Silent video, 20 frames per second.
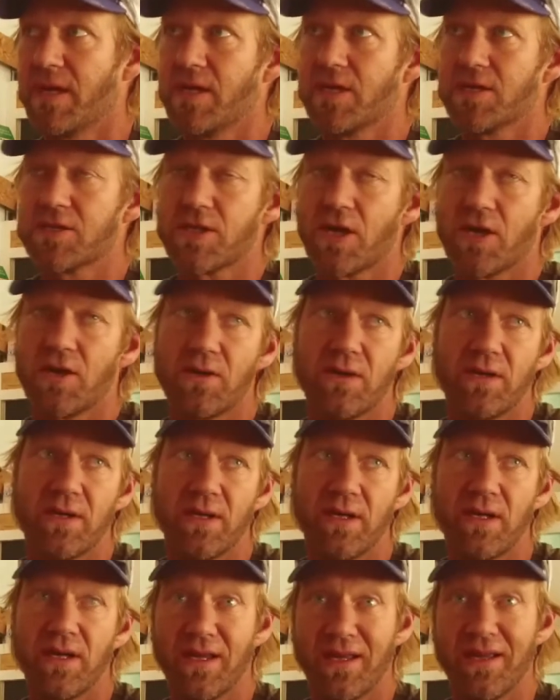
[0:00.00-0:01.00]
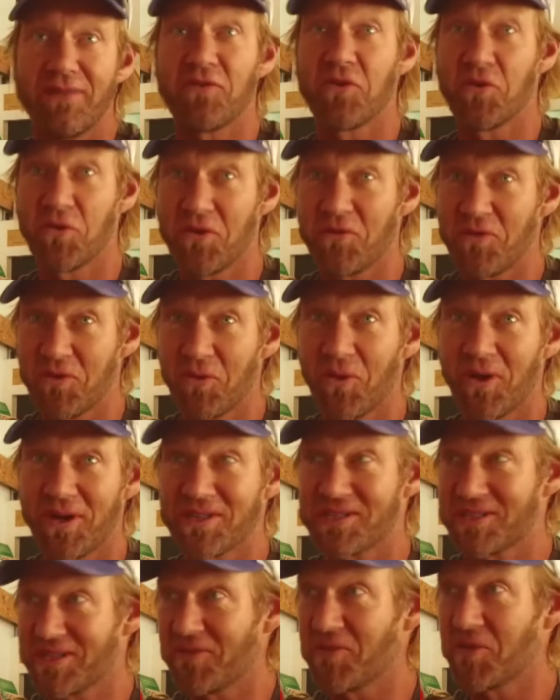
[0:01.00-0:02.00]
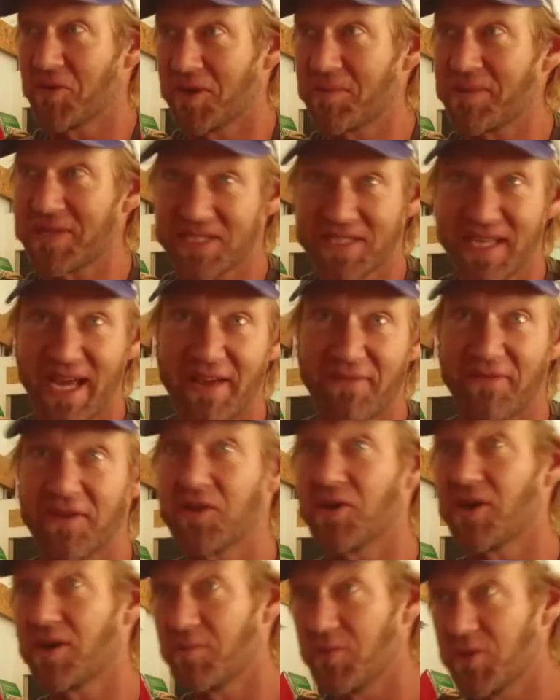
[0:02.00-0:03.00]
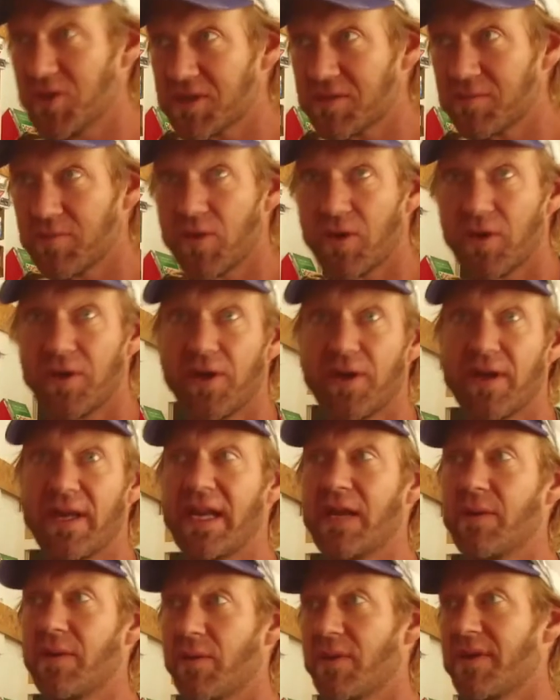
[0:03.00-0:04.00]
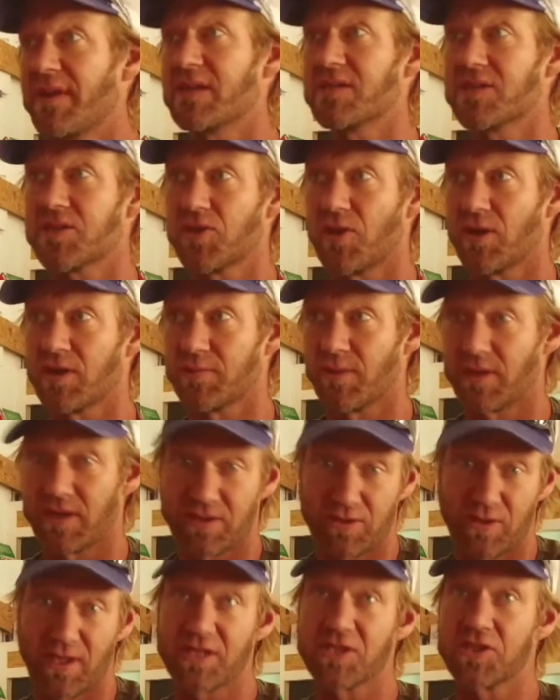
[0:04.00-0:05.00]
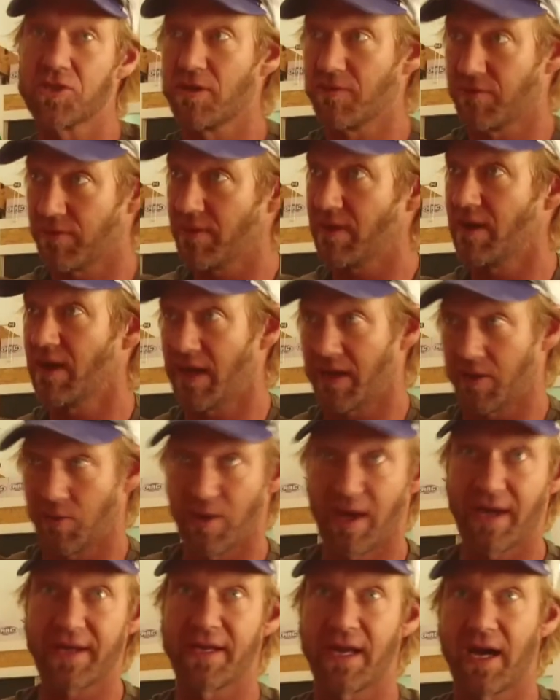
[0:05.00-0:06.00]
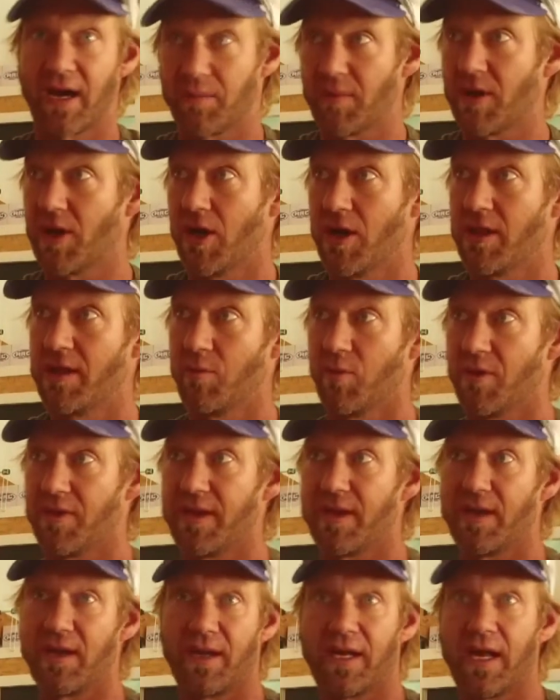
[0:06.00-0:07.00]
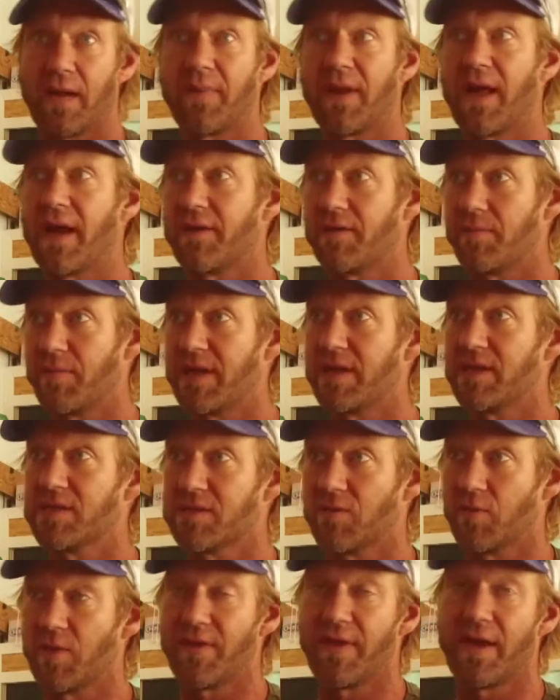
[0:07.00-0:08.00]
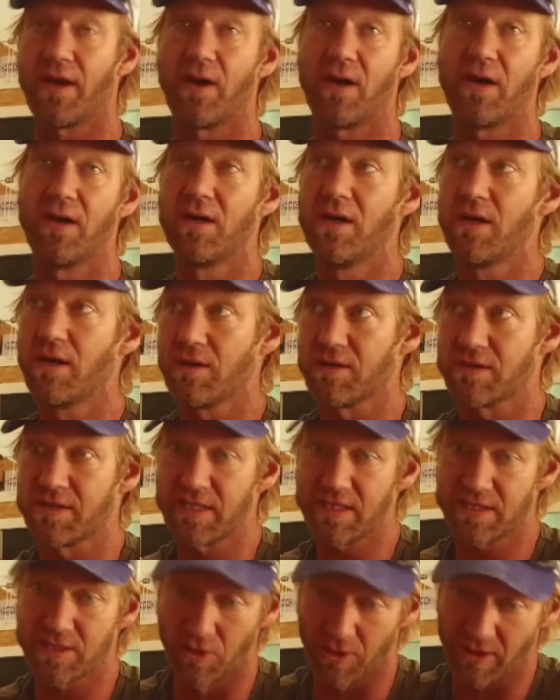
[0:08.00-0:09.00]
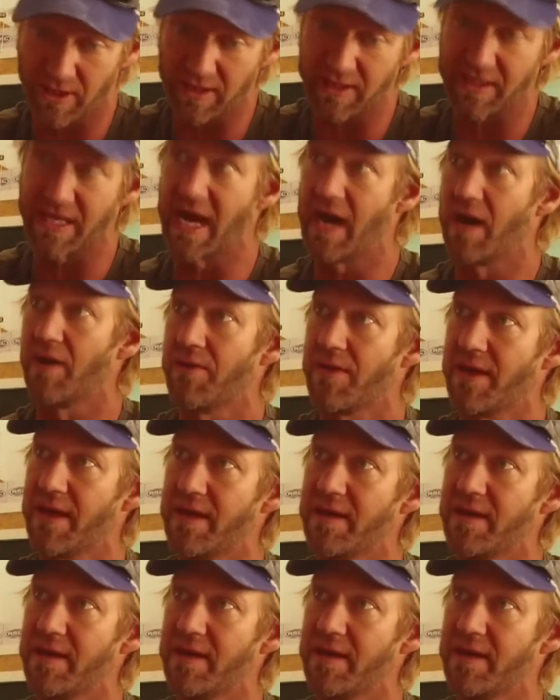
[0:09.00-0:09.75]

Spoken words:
So if you want to be safe and you go to Muizenberg or you go to anywhere where there is a shark spotter, try and surf right down below them, within a couple of 100 meters of where they are, because he's looking down then,